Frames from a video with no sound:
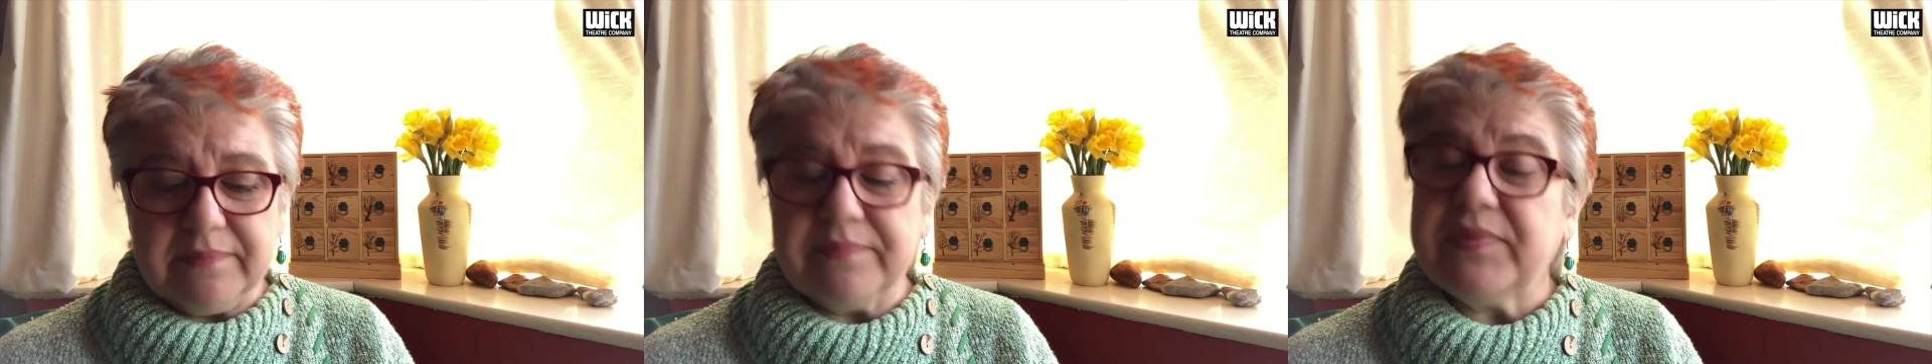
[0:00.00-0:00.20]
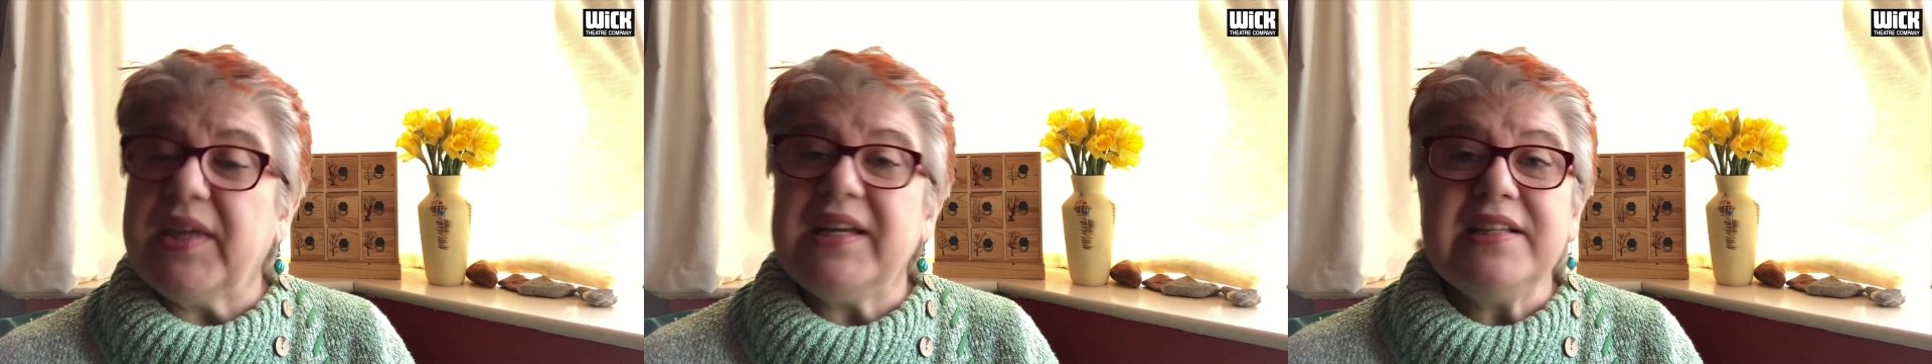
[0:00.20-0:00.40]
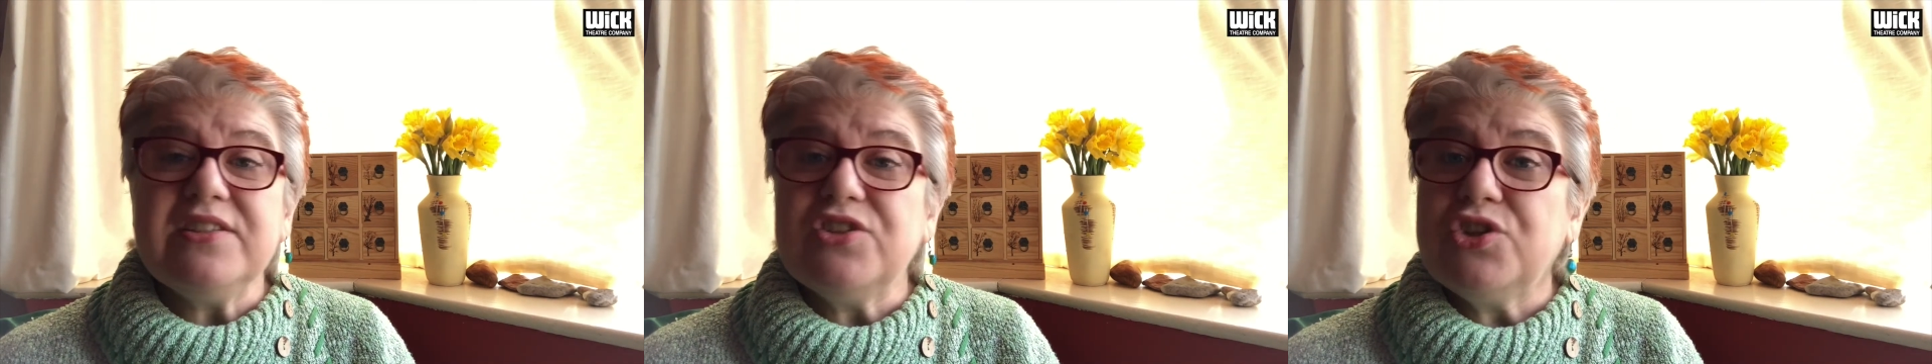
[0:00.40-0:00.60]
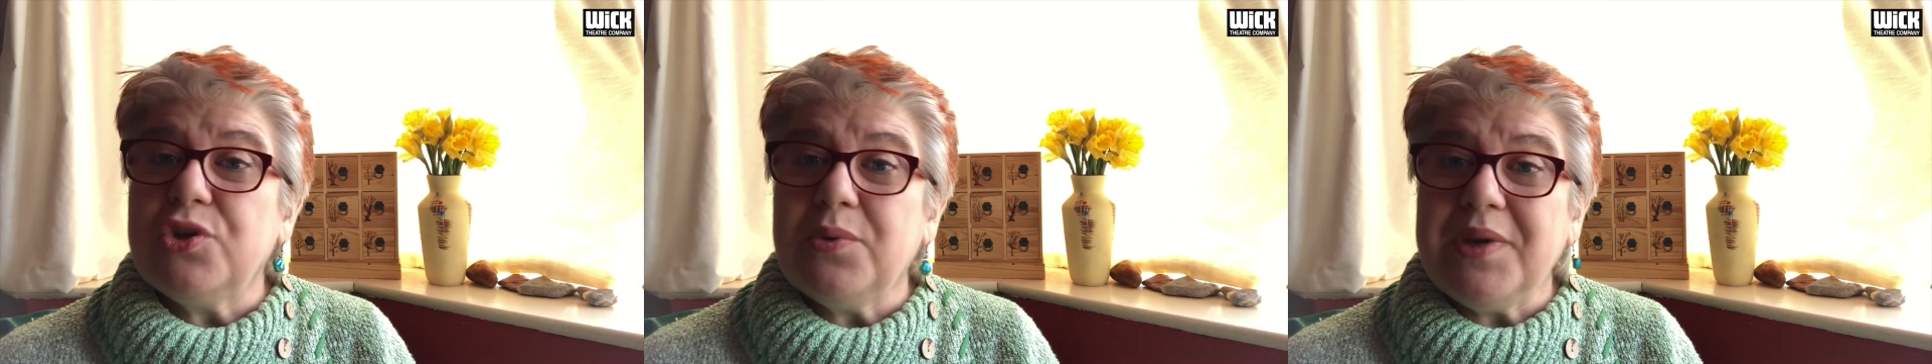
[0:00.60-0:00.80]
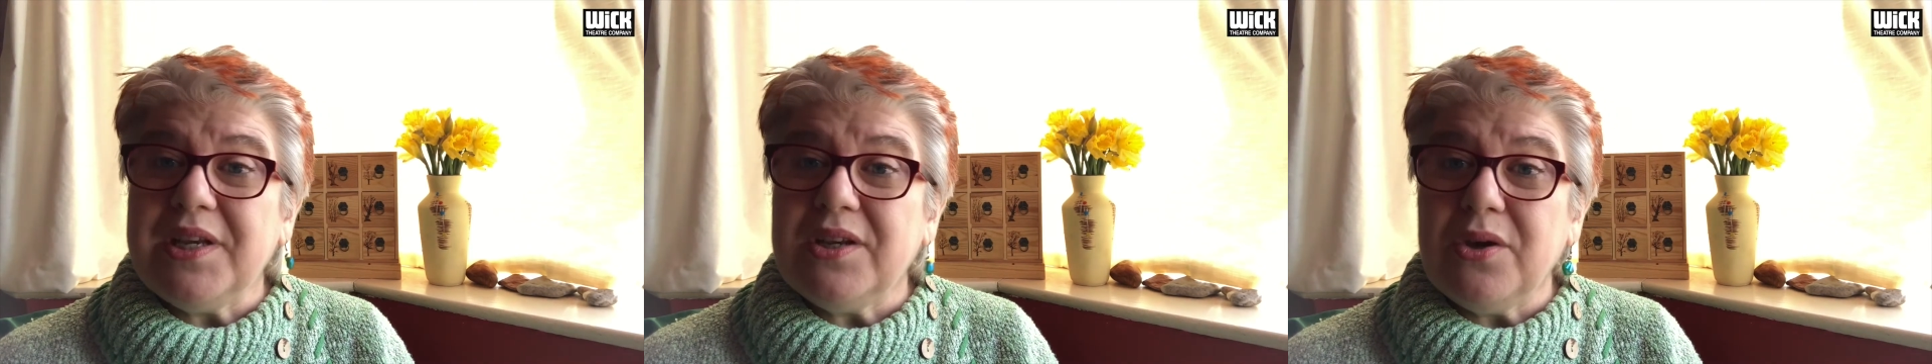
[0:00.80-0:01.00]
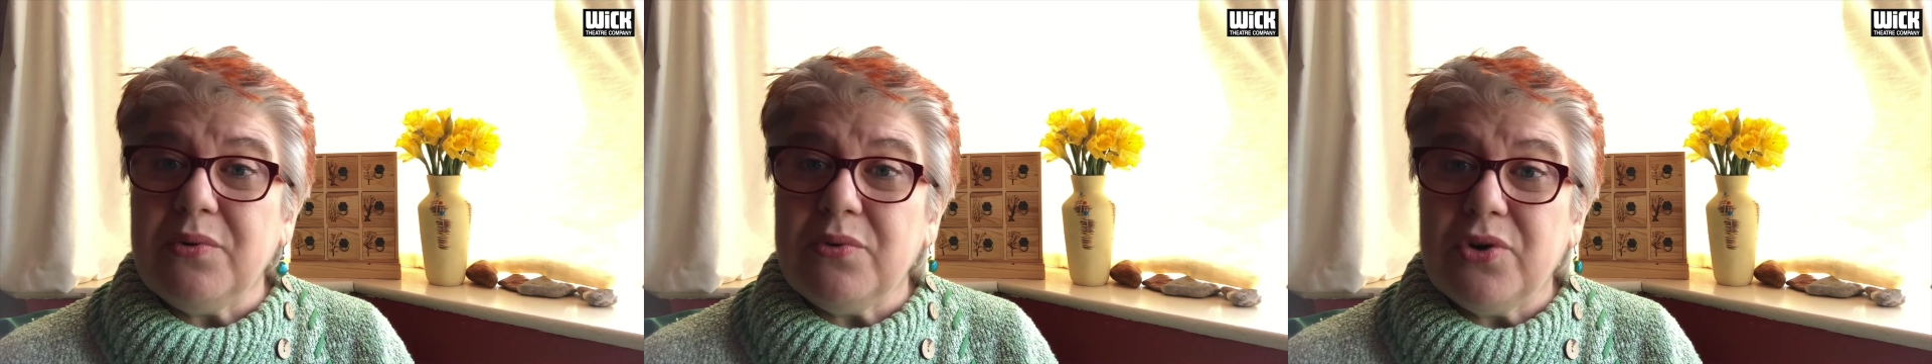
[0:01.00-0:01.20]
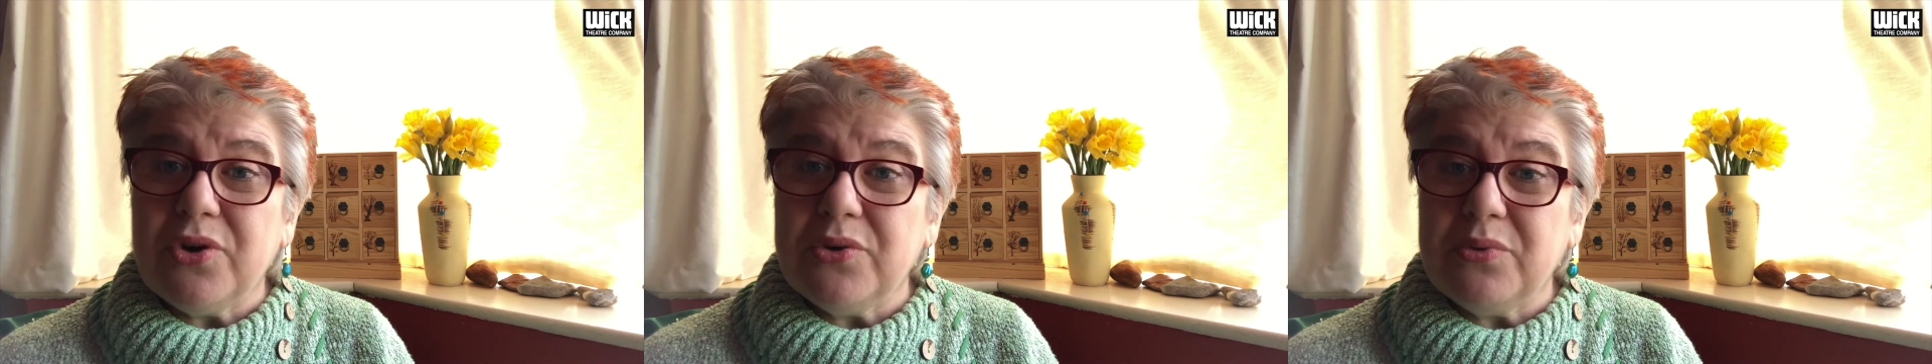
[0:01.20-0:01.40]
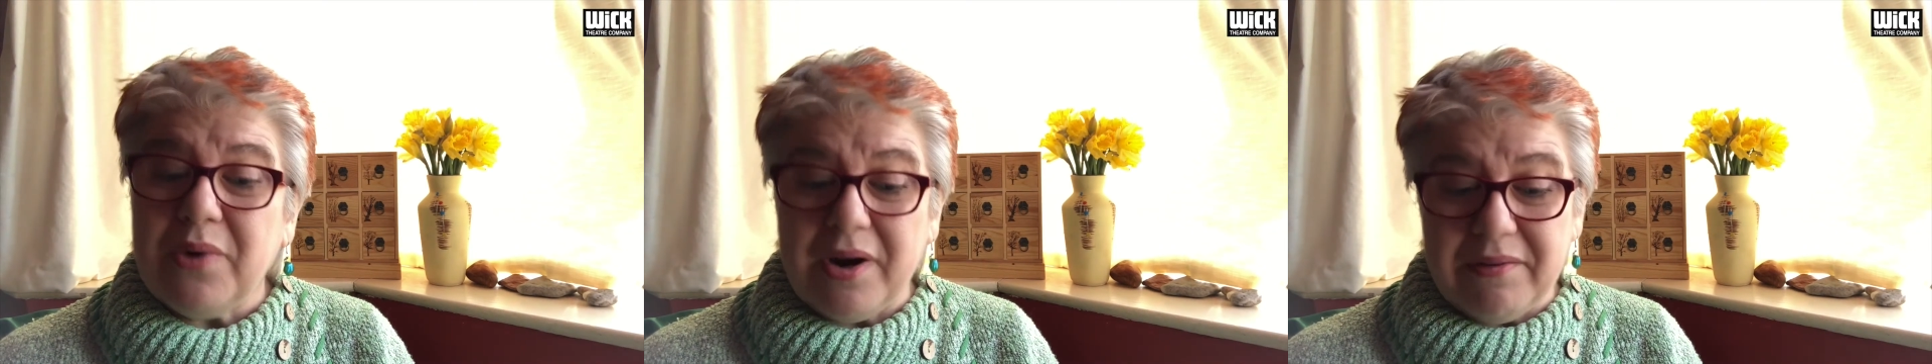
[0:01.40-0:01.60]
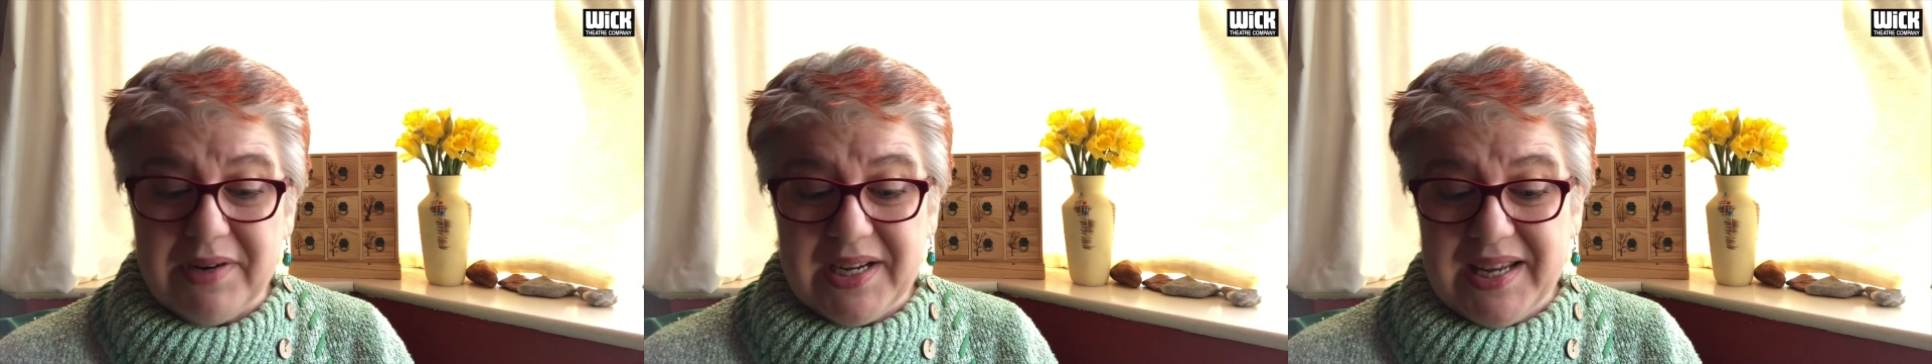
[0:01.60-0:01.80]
then it's doing no good where it